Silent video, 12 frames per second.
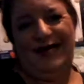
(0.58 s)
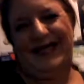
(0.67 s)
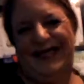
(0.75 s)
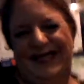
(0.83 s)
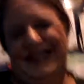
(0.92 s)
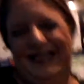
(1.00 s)

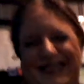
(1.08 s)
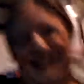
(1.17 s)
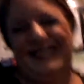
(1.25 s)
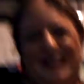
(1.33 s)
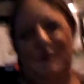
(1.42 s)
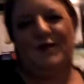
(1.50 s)
I'm going to get
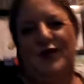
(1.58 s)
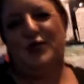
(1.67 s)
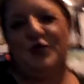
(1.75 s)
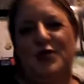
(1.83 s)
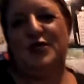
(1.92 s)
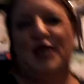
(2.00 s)
it on my
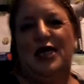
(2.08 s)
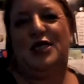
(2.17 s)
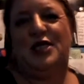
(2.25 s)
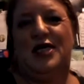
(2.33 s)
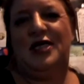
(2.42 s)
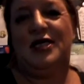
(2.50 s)
table,
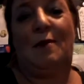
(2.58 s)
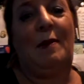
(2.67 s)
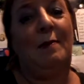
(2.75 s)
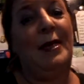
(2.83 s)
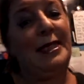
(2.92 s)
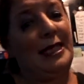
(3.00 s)
hate it, and I'm
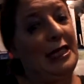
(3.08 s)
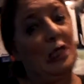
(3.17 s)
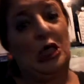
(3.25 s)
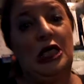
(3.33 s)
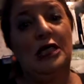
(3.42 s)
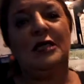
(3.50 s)
in my
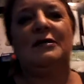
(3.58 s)
kitchen.